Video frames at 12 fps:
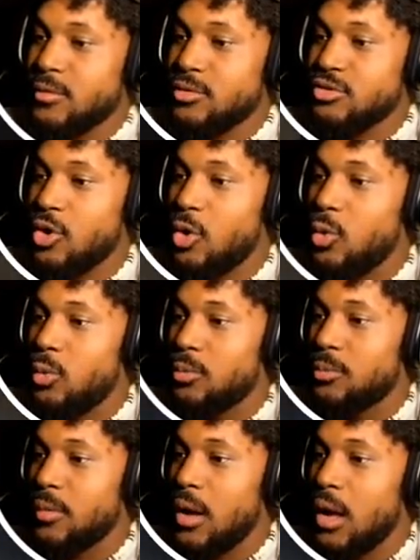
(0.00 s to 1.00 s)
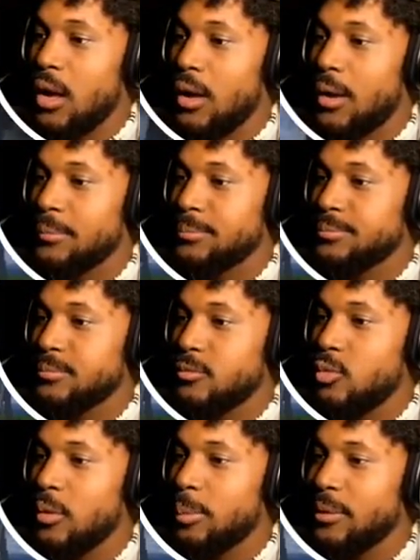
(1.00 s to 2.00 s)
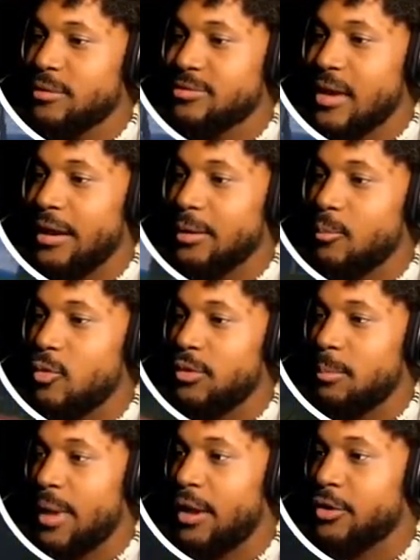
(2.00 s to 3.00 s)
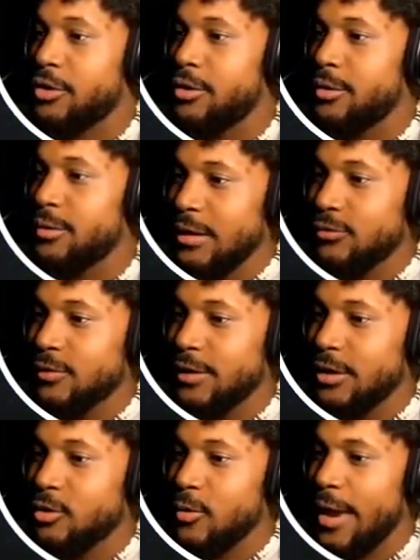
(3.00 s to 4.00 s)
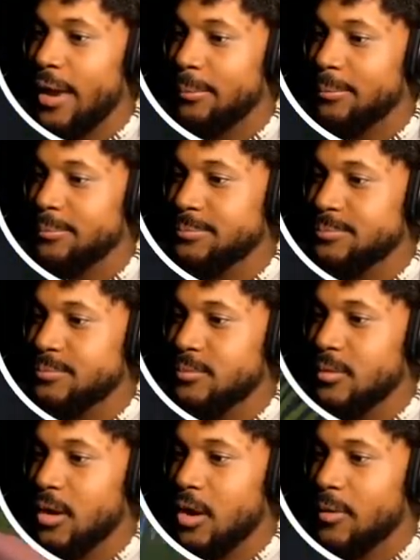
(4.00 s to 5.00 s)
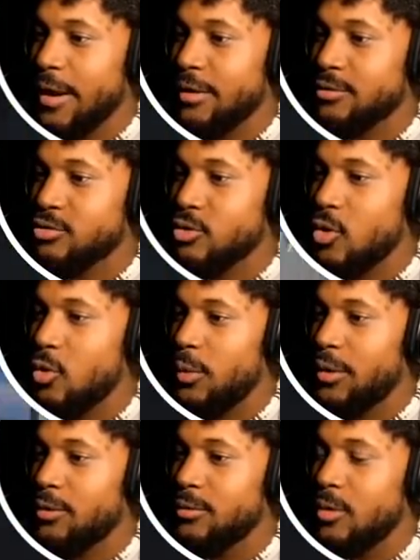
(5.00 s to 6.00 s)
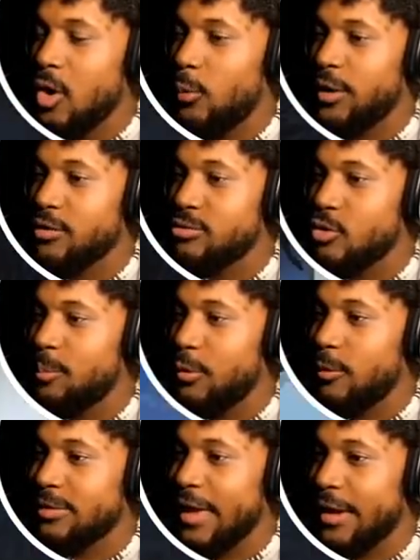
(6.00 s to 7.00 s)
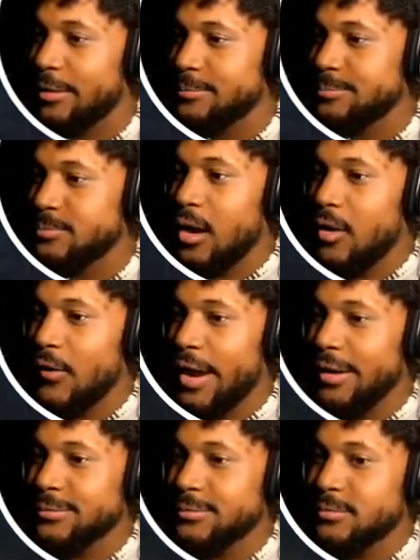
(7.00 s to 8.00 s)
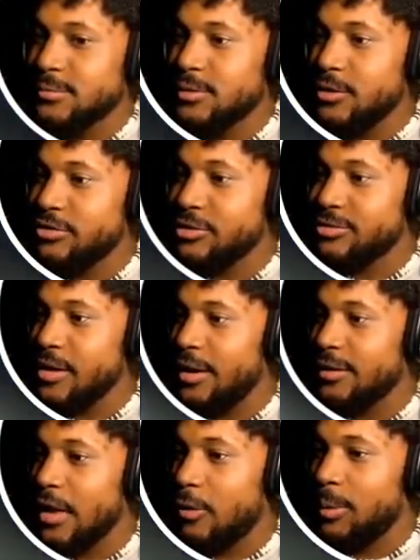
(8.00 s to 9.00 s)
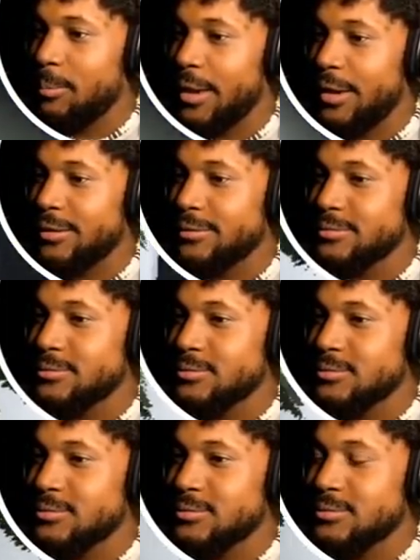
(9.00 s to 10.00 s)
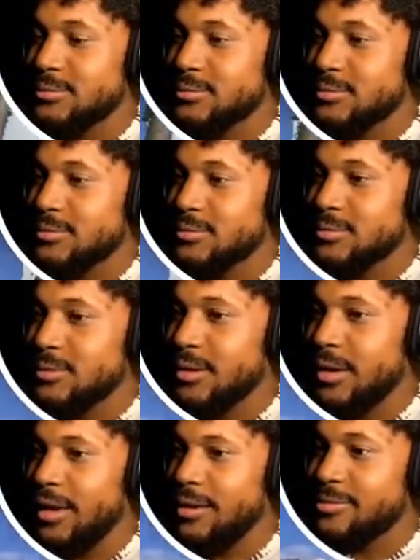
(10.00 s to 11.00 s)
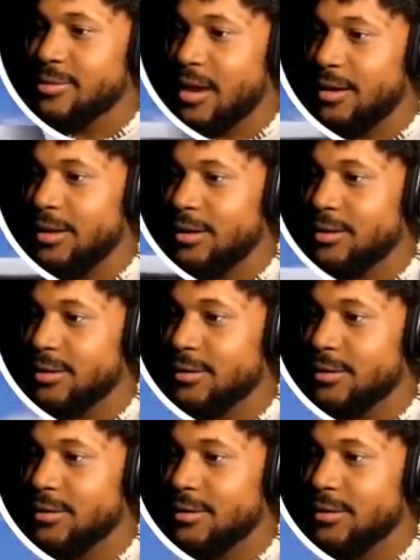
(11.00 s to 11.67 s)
So, um, welcome to Sonic Movie Maker. Left click, grab. Alright, scroll wheel. Oh, we can zoom in with that. Alright, there's the Sonic that we made. Hey, Sonic.